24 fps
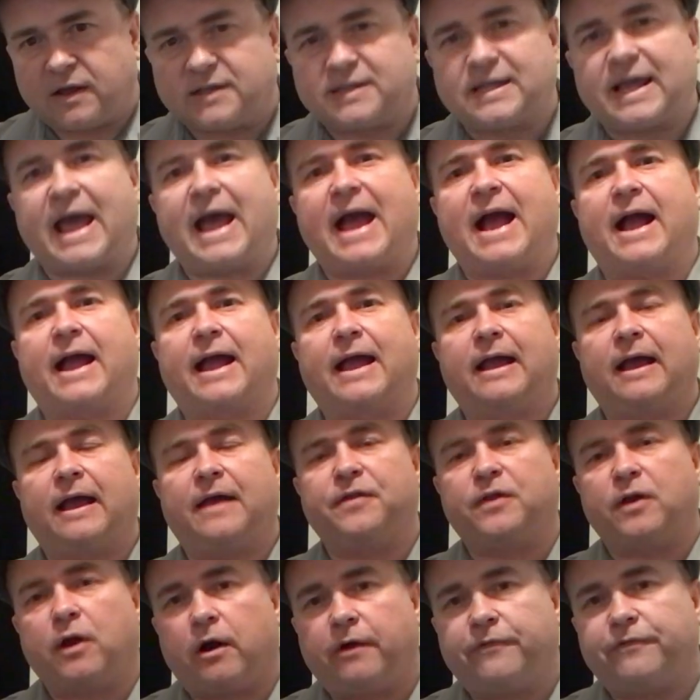attack
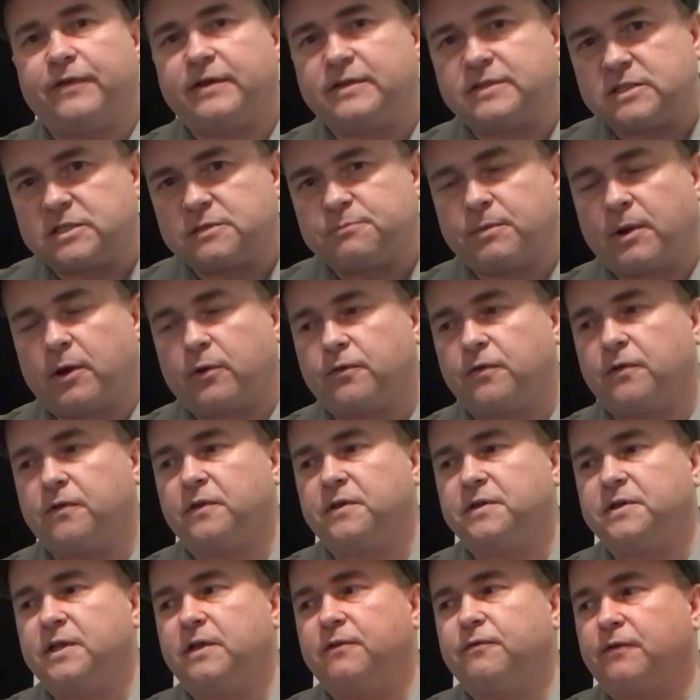and the offense is better than
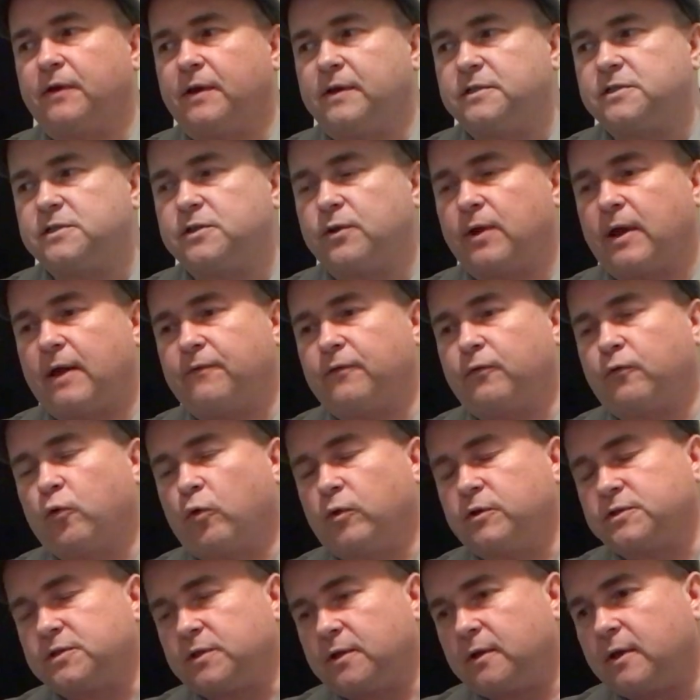the defense. And you have, of
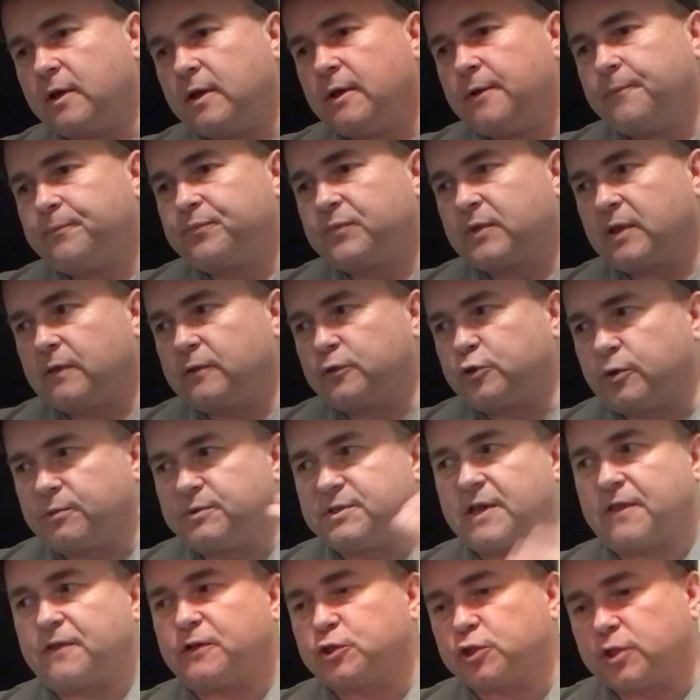course, the
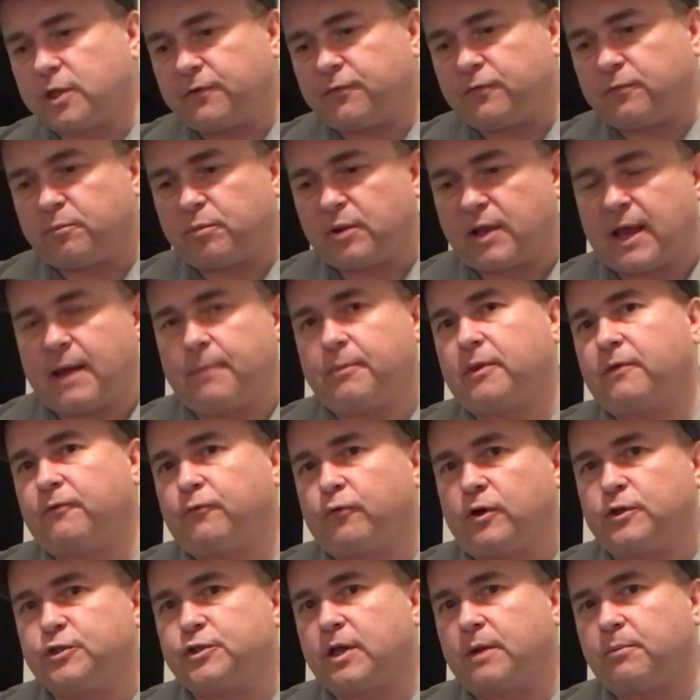Germans had the Schlieffen Plan, but the
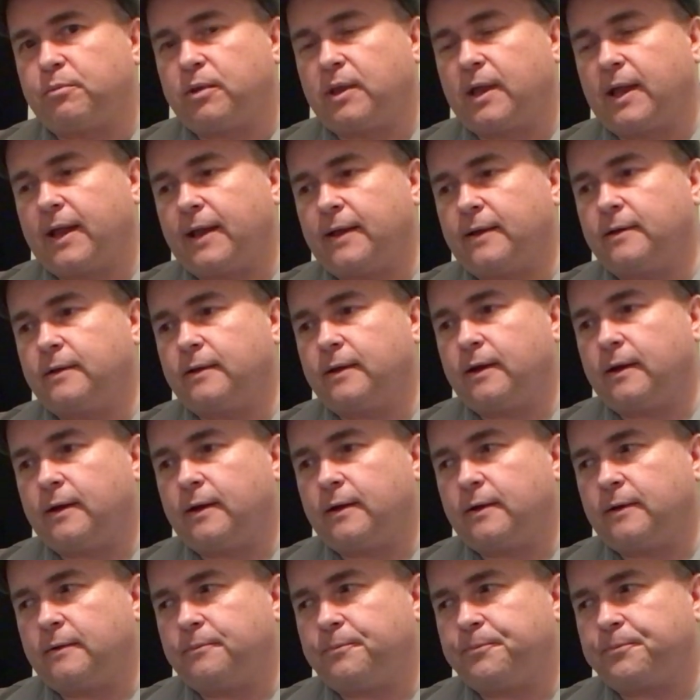French had Plan,
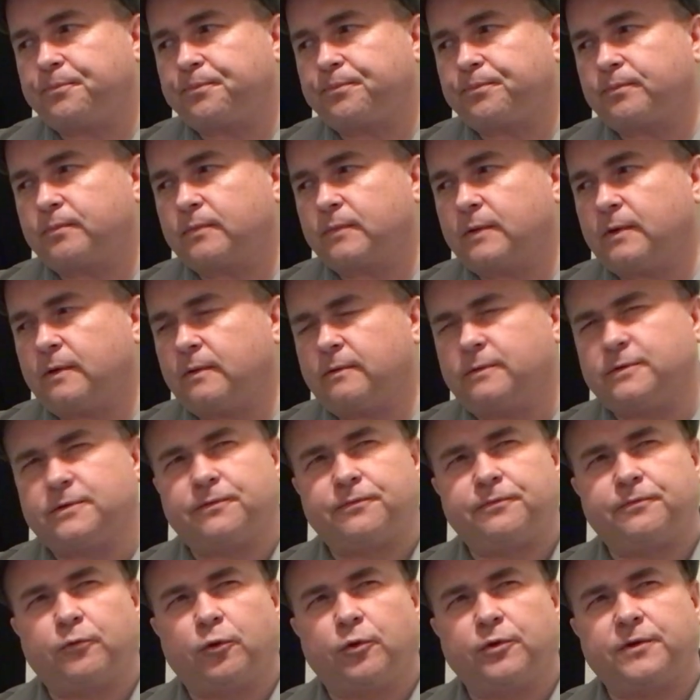was
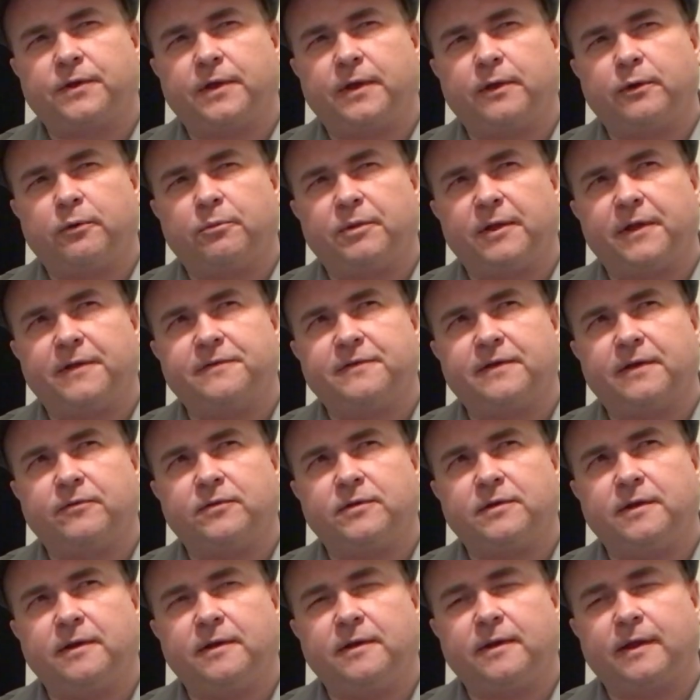it 14 or Plan
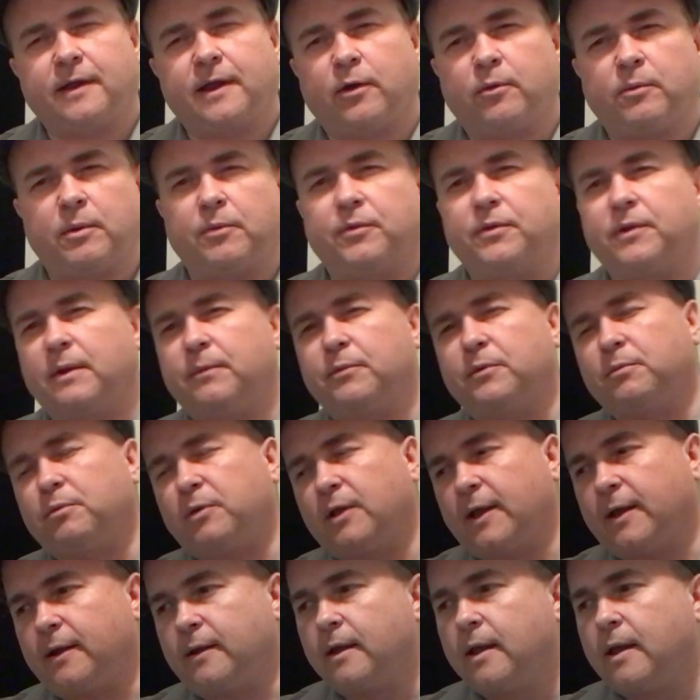17? I can't remember the name of the
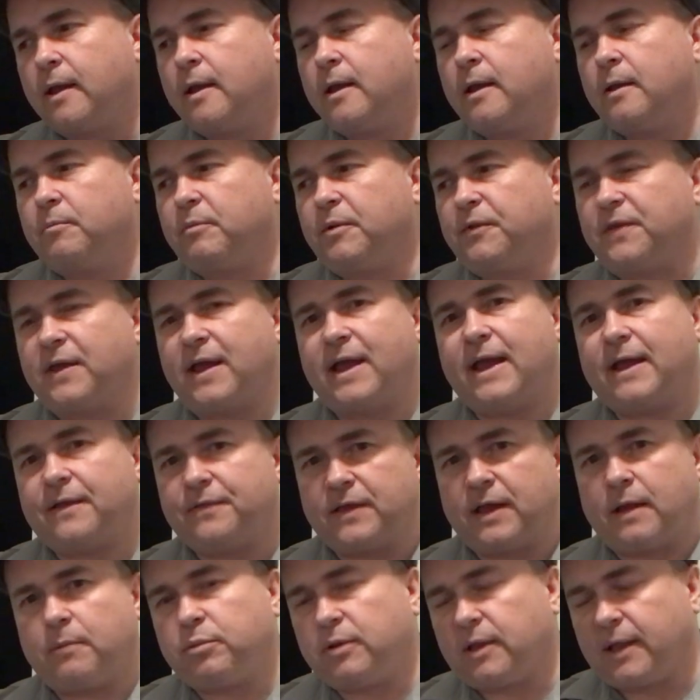plan. But they
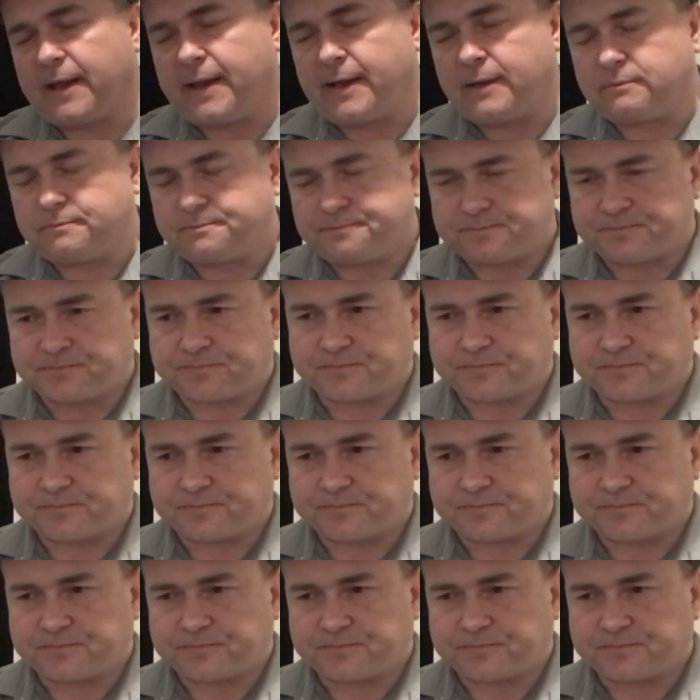had that plan,